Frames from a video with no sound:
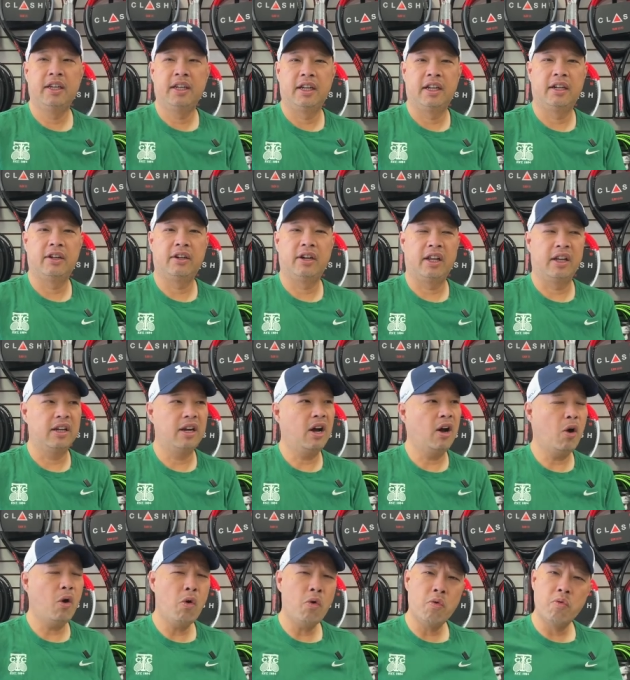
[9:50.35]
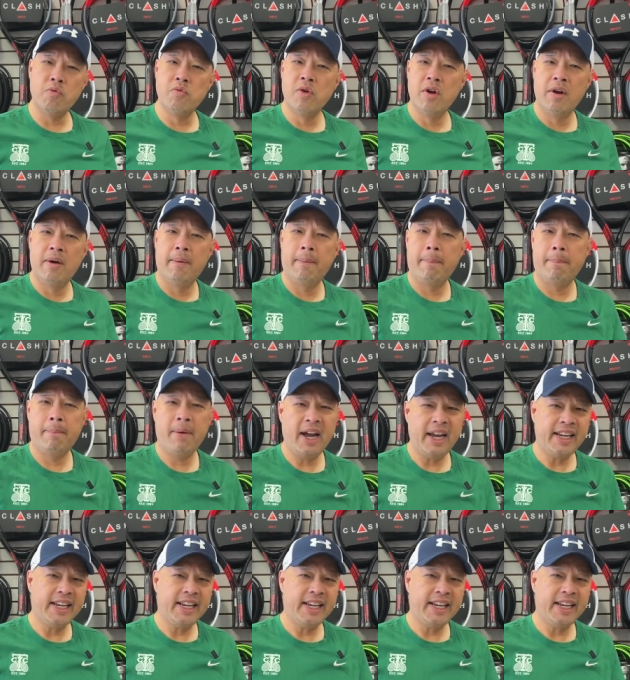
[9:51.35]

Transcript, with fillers: and they're like, oh, my